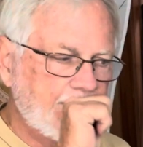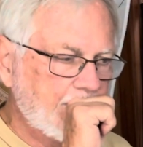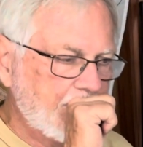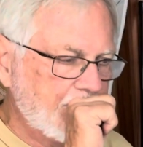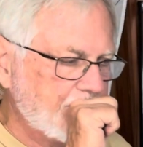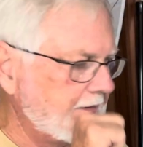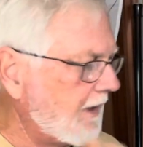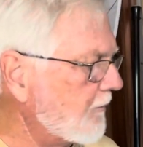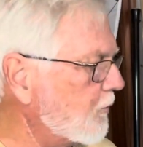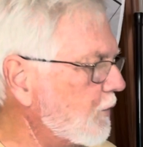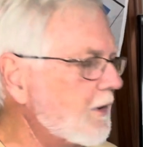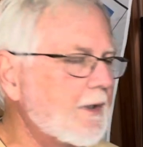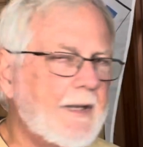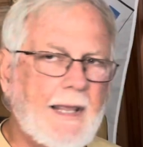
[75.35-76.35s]
I'm
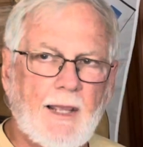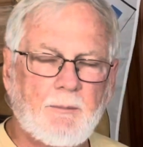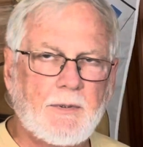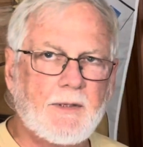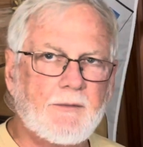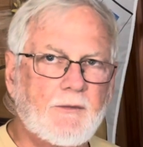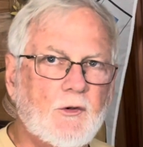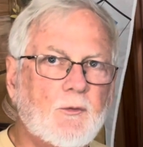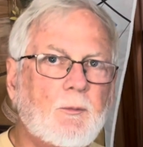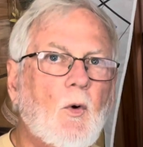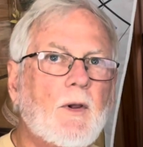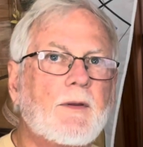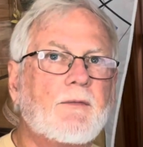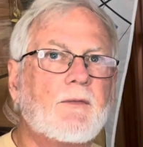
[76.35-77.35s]
real happy at this
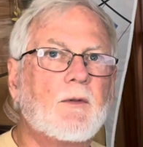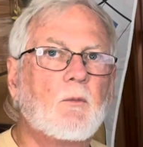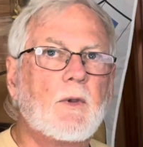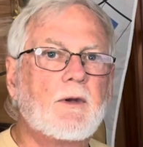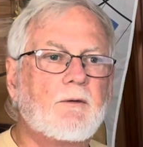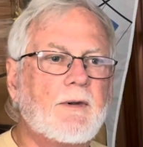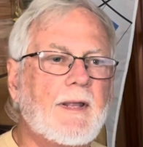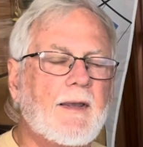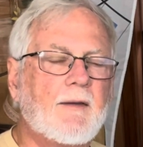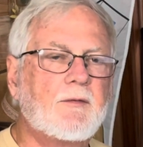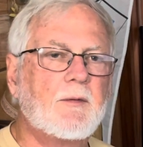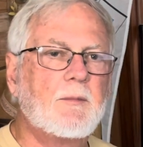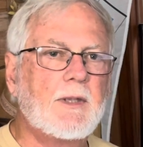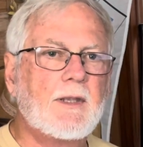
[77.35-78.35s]
point that we don't
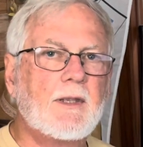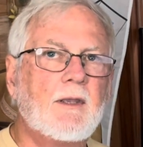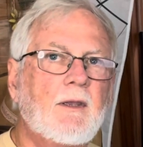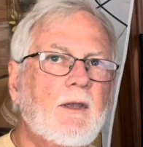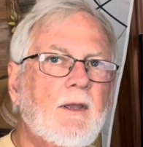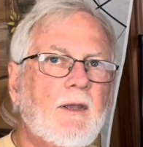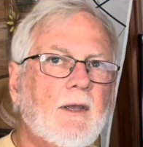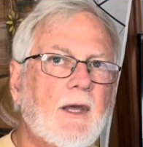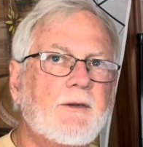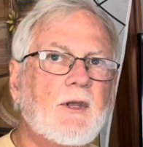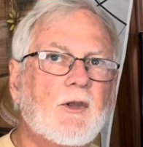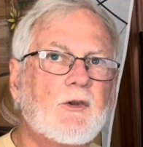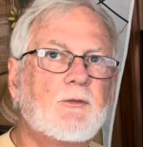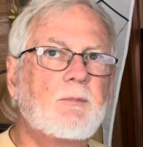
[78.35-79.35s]
have to be a
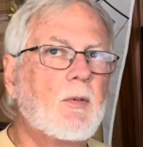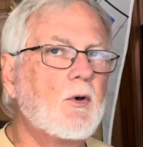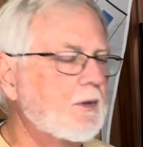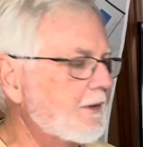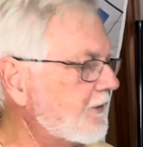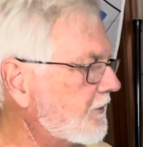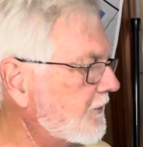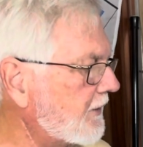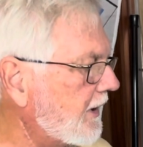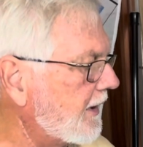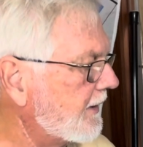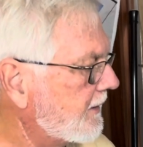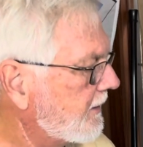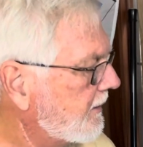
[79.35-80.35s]
dust bowl
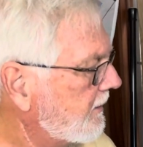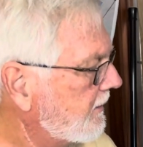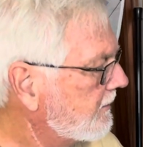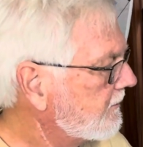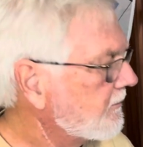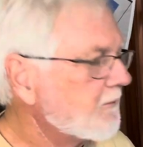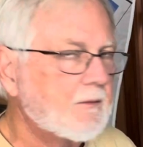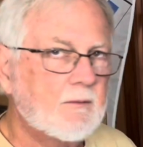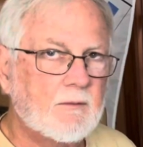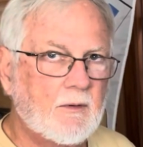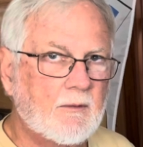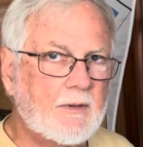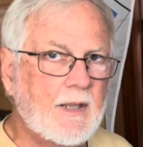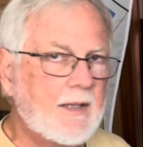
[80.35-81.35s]
inside.
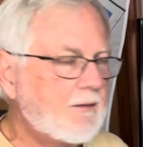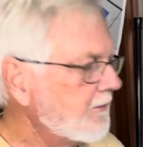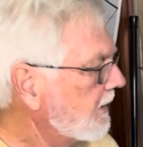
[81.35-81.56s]
Okay.